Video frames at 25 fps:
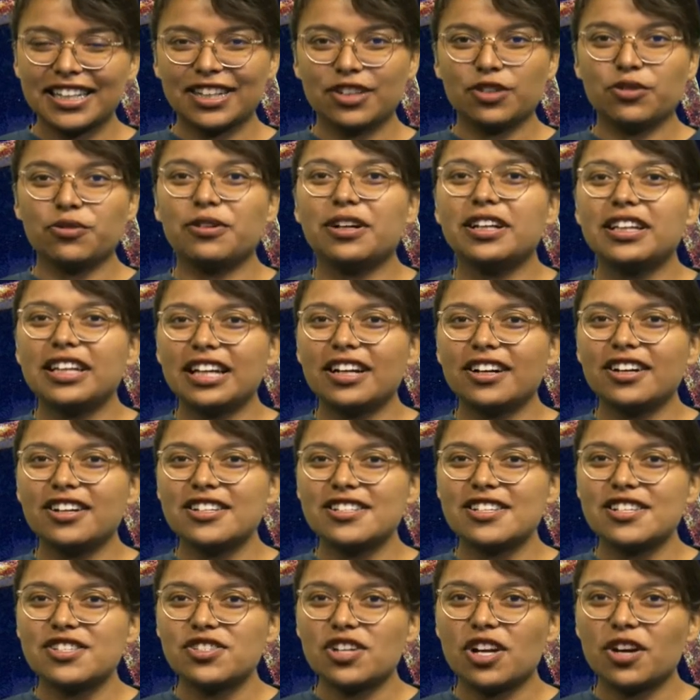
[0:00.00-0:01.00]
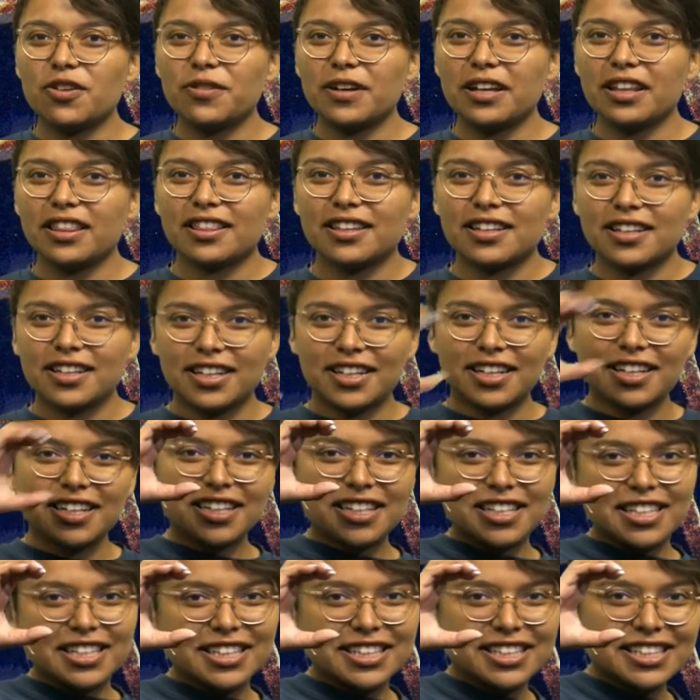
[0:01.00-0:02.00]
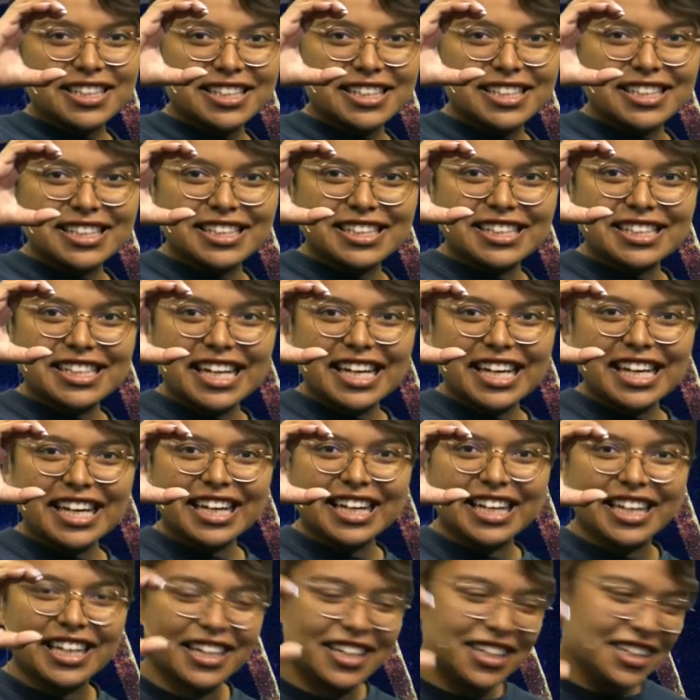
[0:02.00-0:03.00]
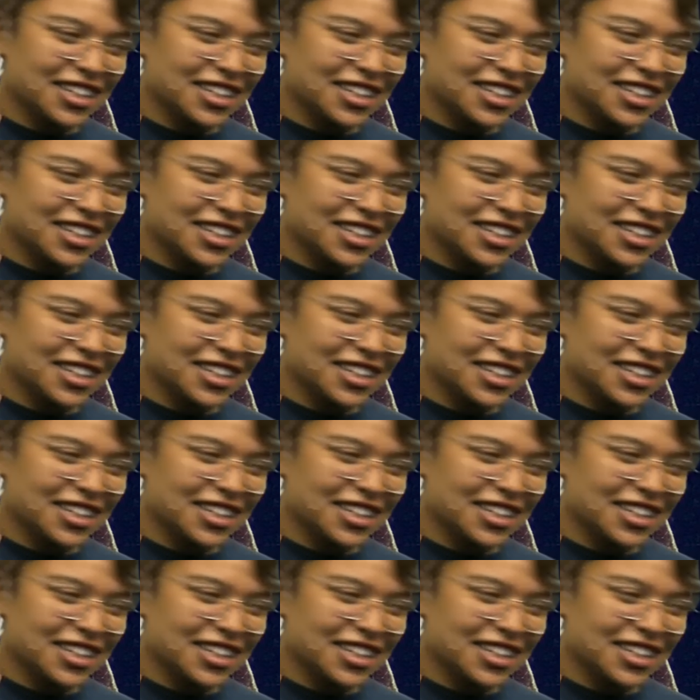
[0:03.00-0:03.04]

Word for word: What letter does it start with? C.